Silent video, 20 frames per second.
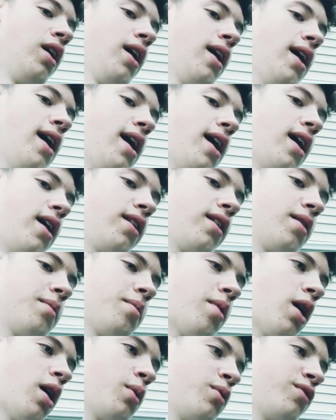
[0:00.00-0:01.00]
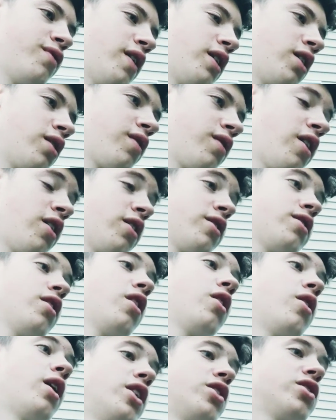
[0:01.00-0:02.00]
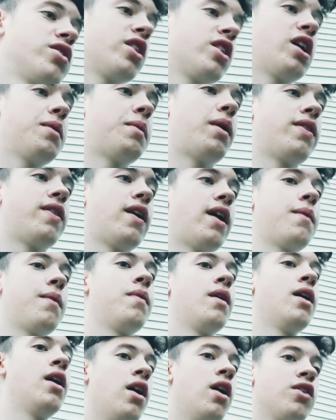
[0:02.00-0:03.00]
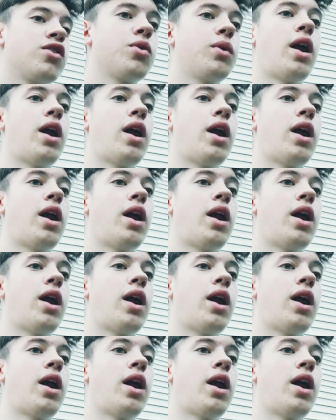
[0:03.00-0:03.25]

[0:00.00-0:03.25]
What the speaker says: and the bottom fender valance. Oh, I just thought about that. So when